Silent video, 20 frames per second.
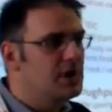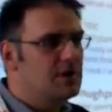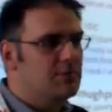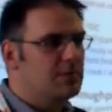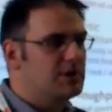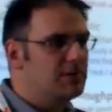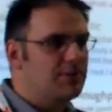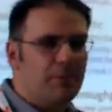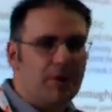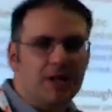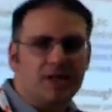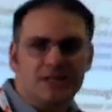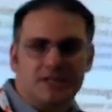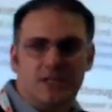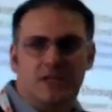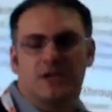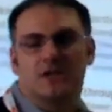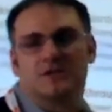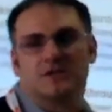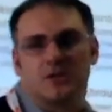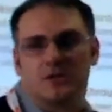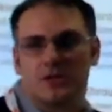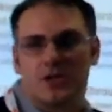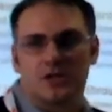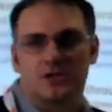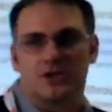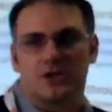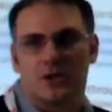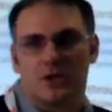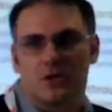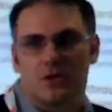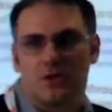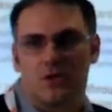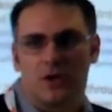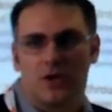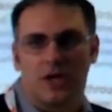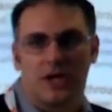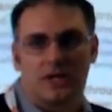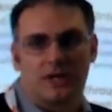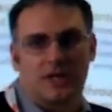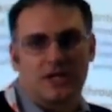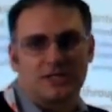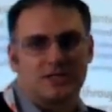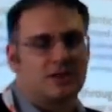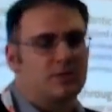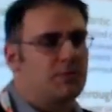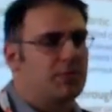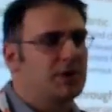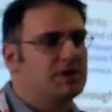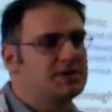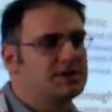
But the bad signal is not touched at all, and that's the bad